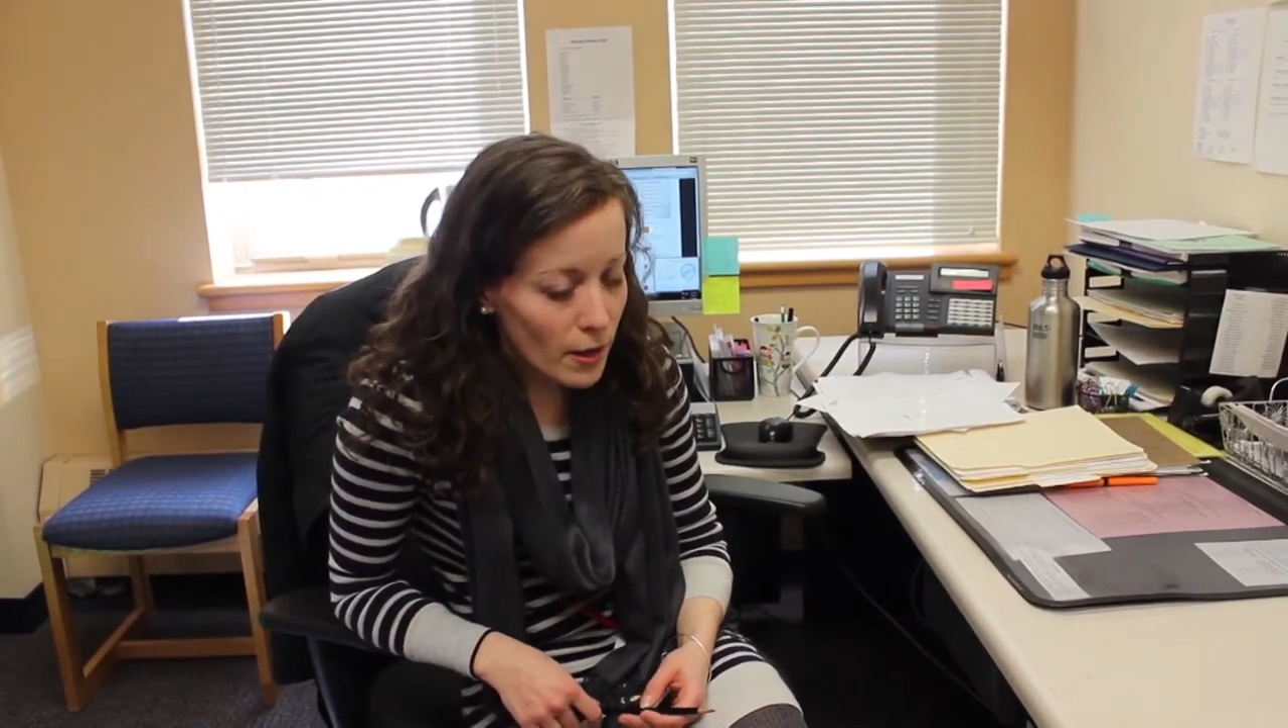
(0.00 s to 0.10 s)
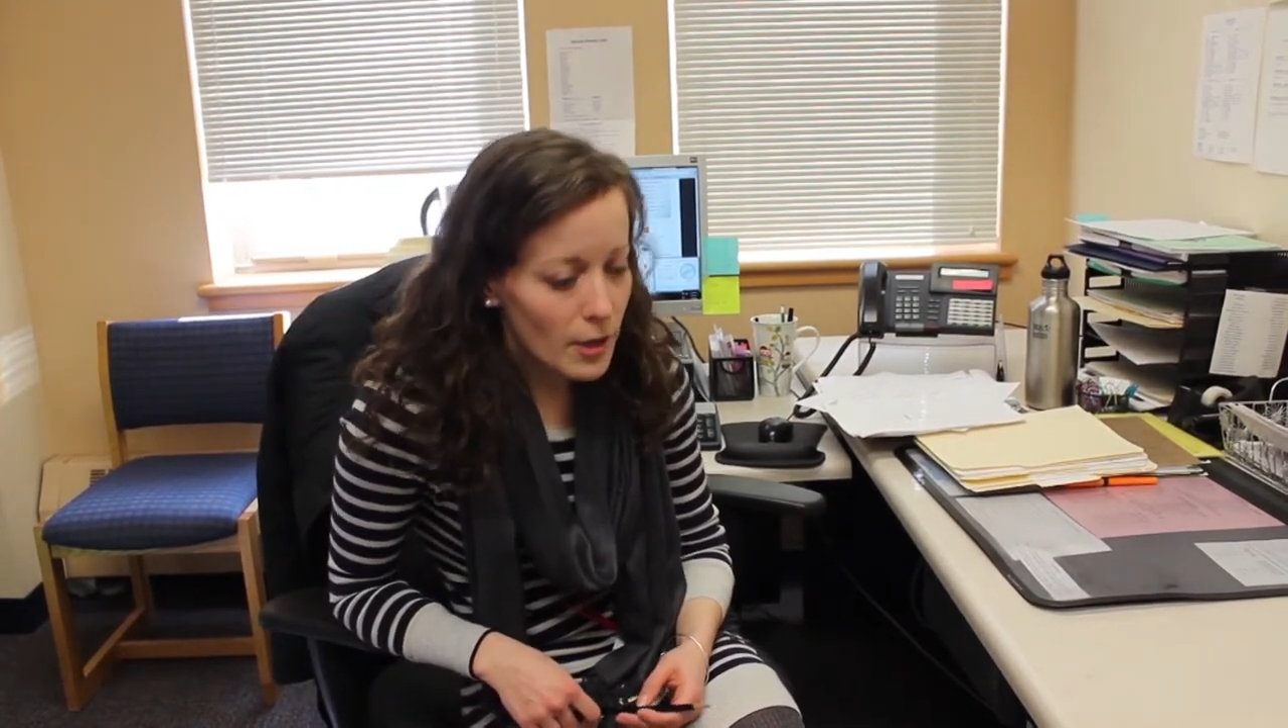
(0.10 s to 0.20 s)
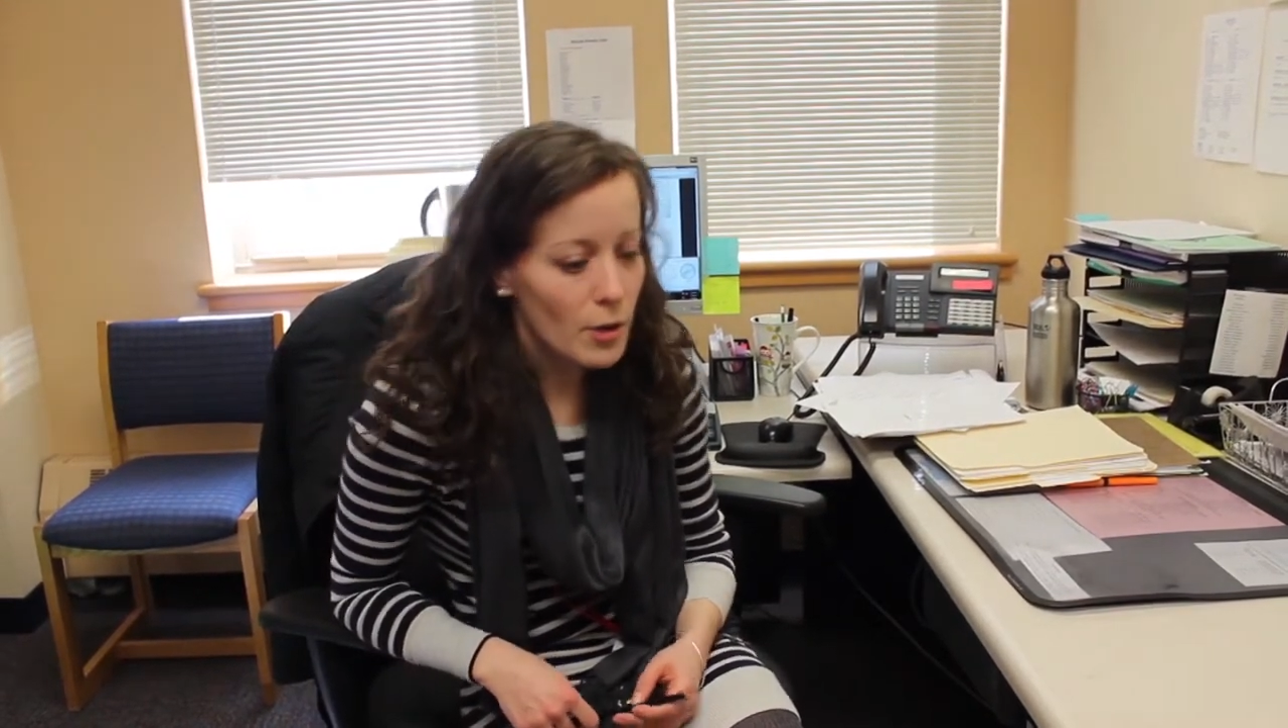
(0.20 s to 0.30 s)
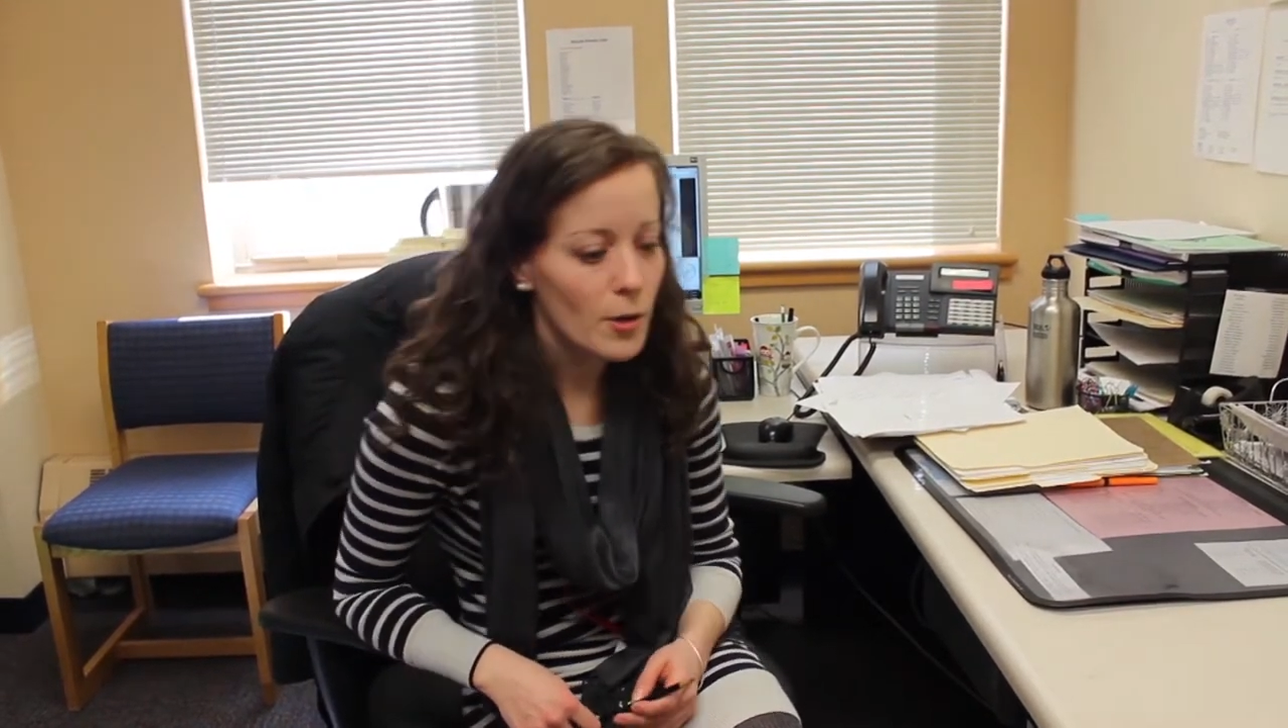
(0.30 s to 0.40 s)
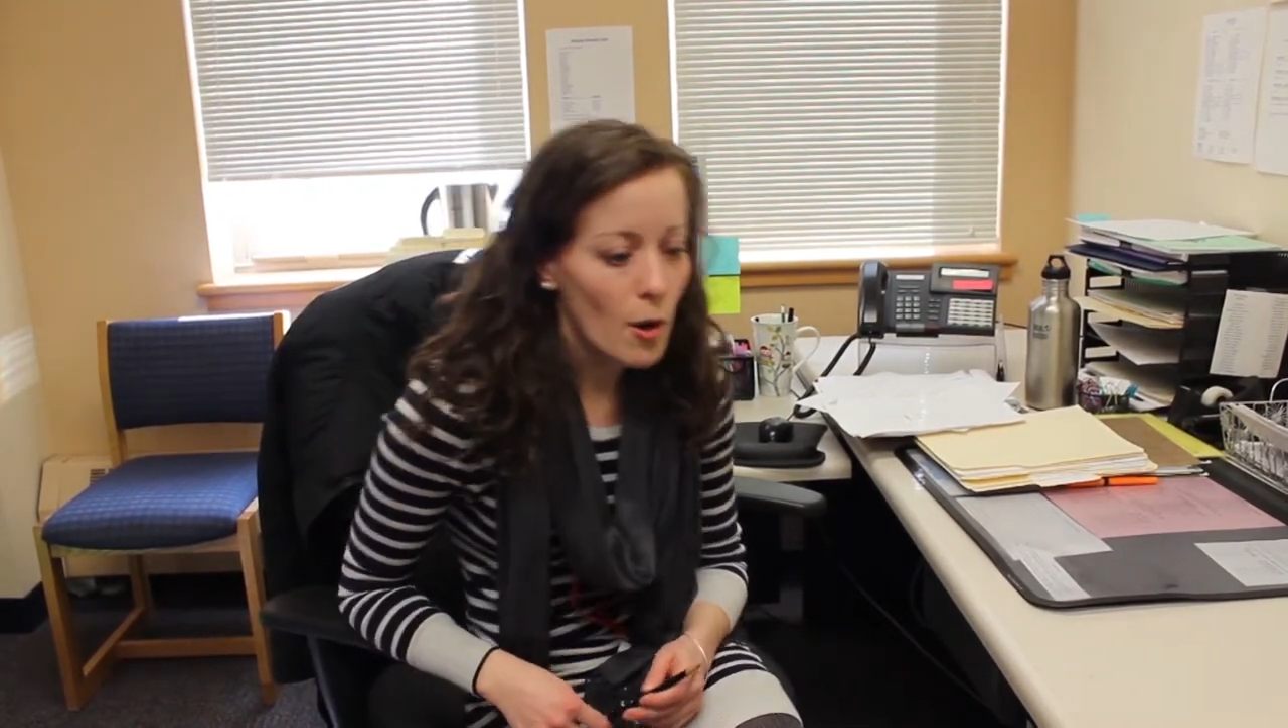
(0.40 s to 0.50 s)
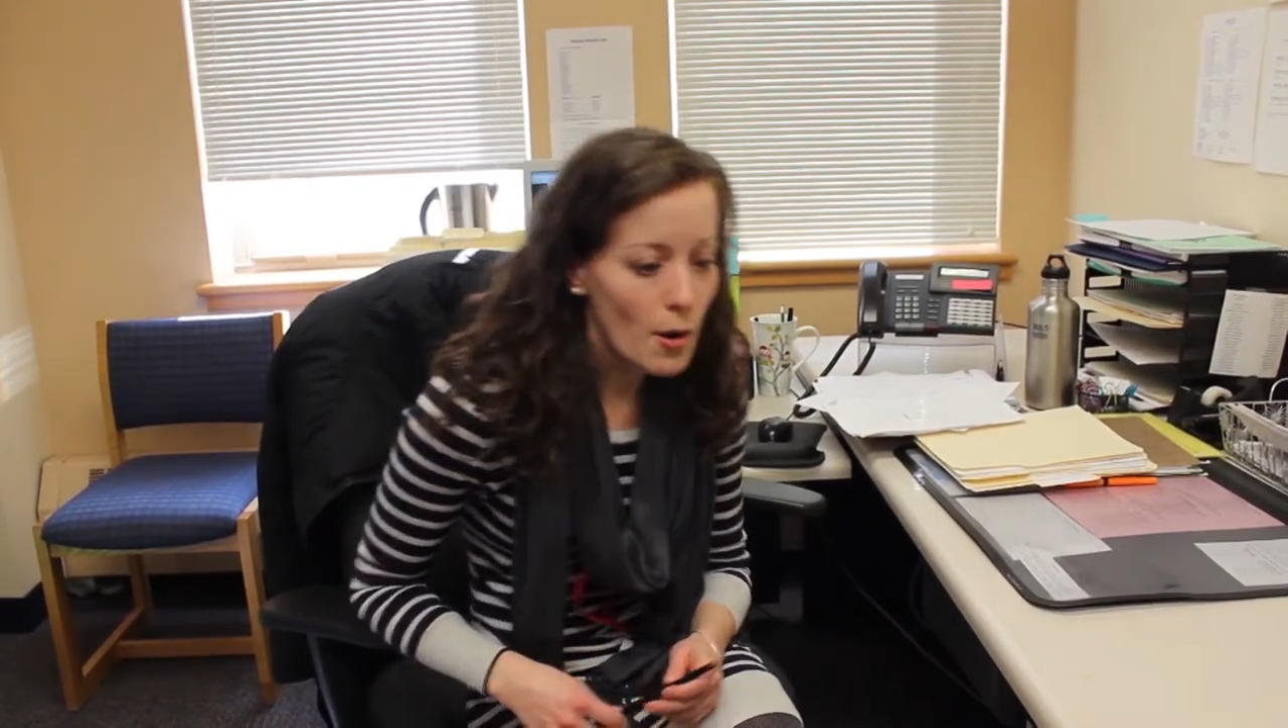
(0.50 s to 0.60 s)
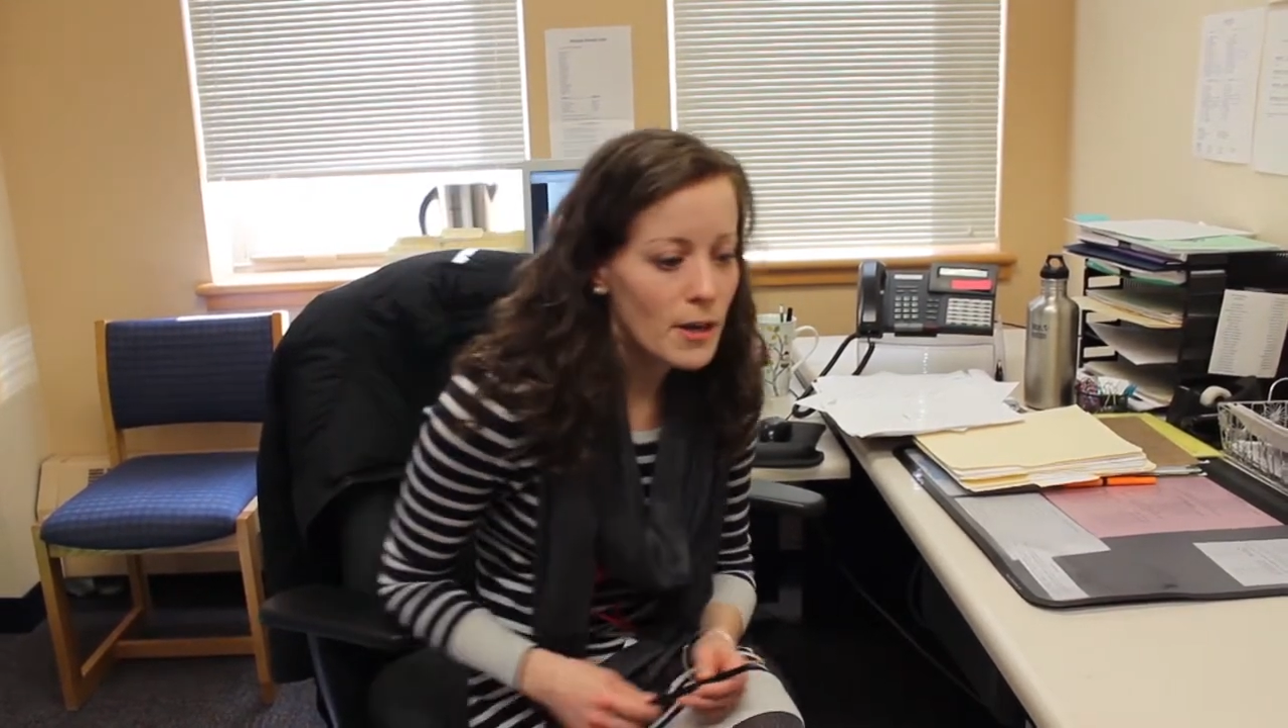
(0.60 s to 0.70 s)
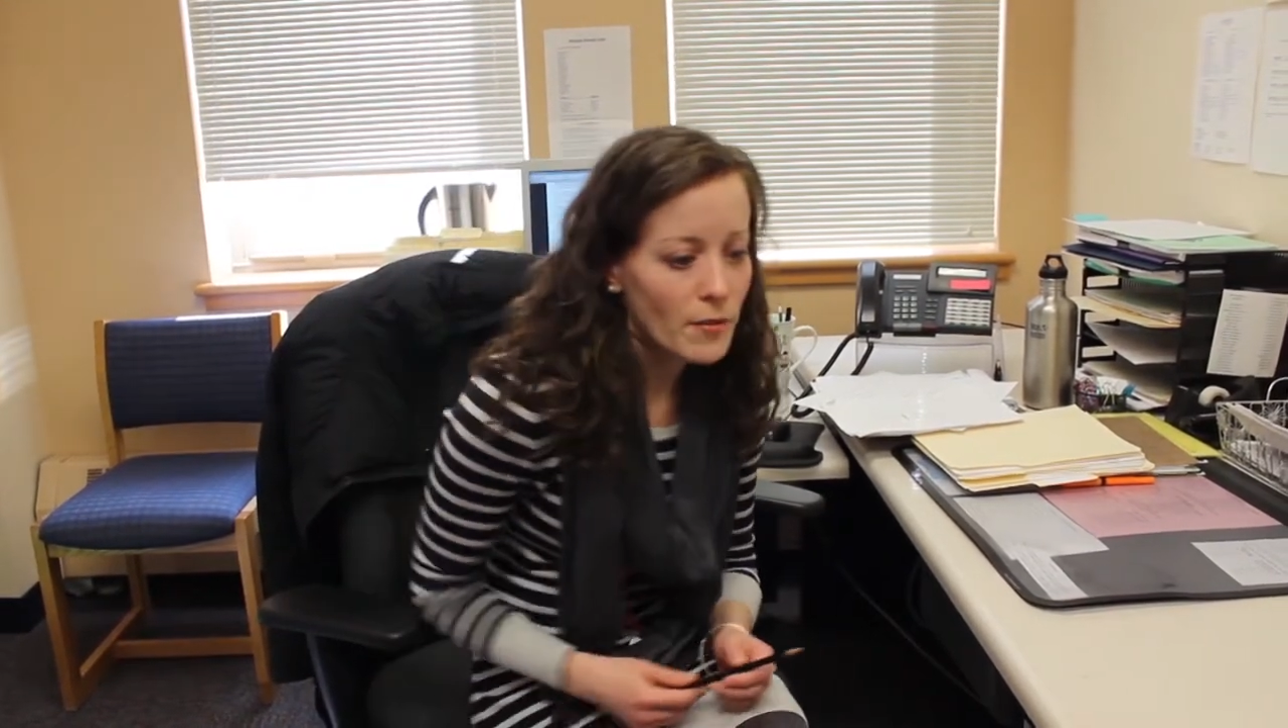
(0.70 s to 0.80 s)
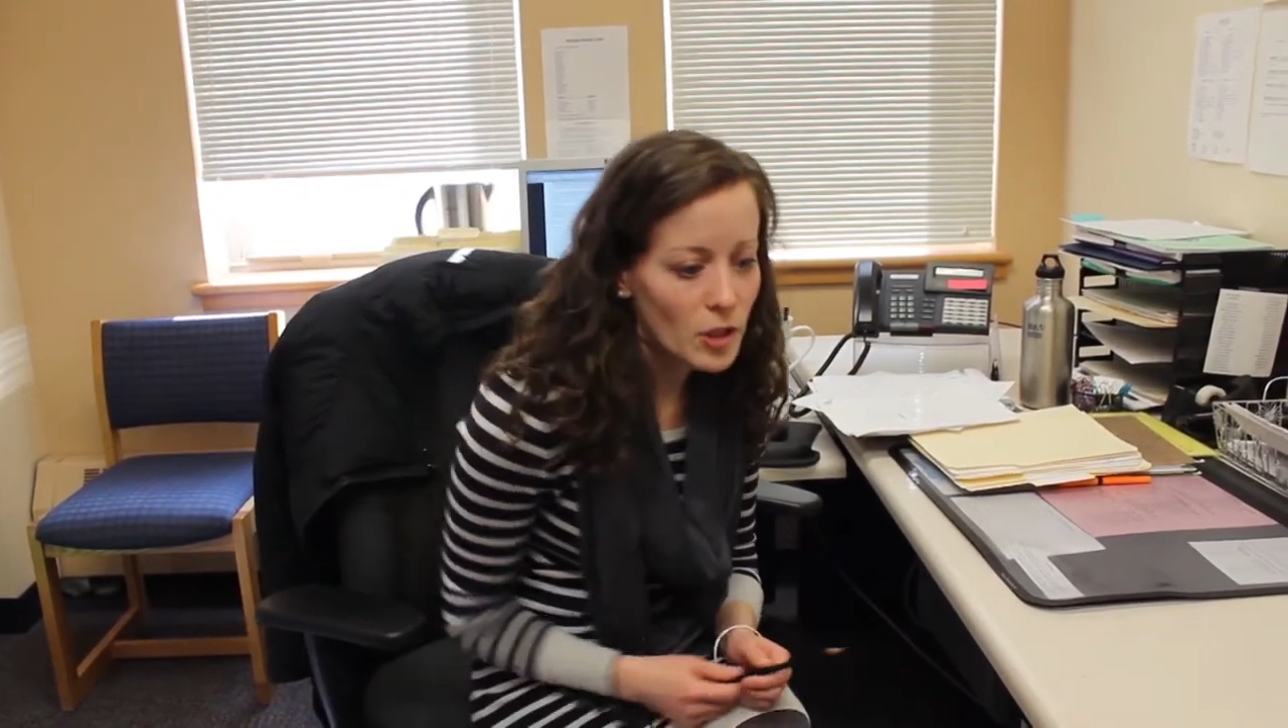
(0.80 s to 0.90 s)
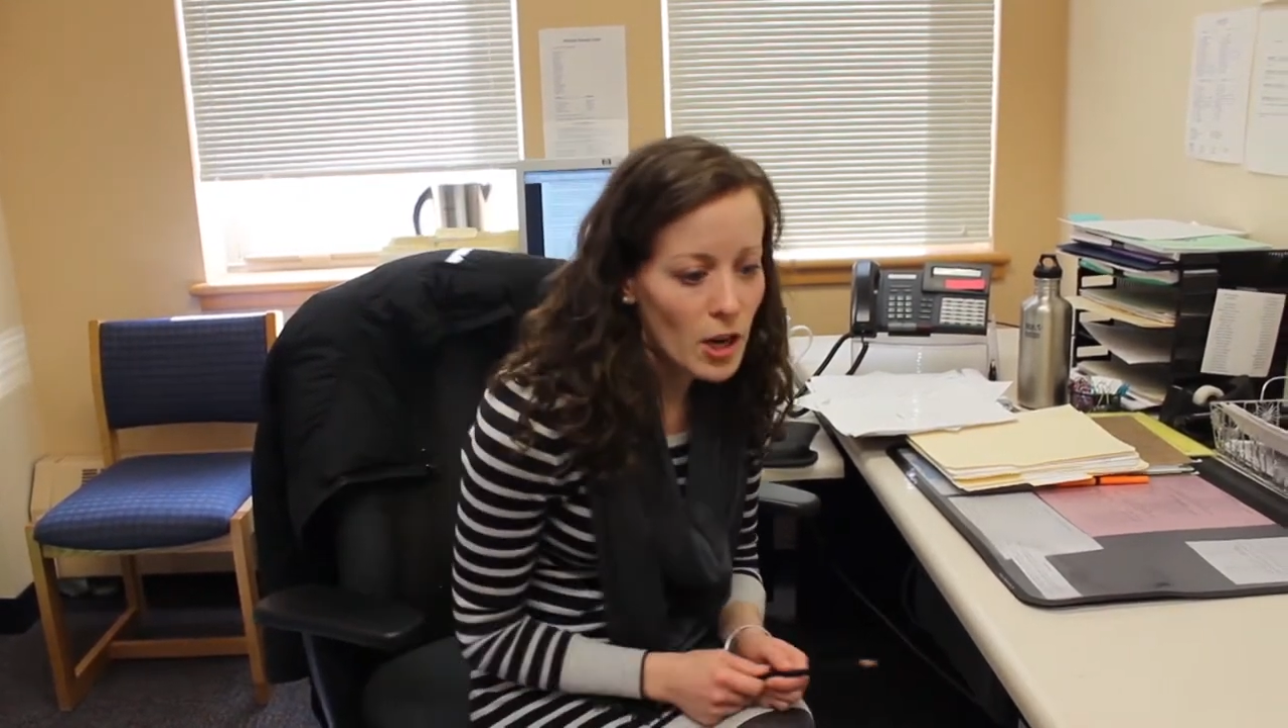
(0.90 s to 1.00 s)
and you are going to have to